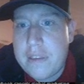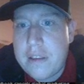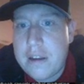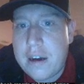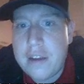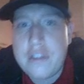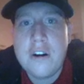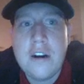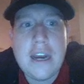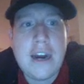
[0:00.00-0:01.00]

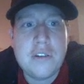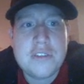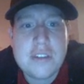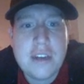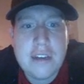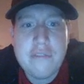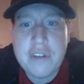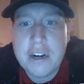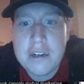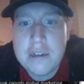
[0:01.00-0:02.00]
other outside
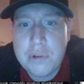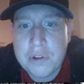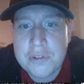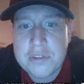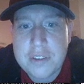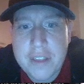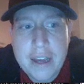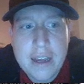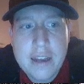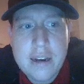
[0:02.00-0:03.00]
variables
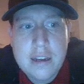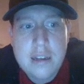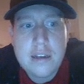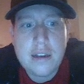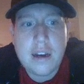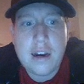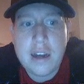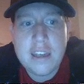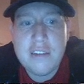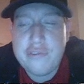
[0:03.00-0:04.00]
that
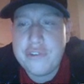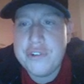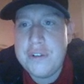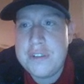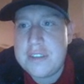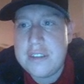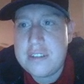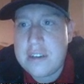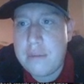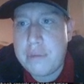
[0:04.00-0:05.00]
influence these
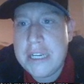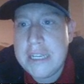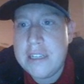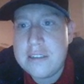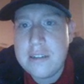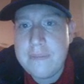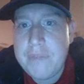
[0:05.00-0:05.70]
companies.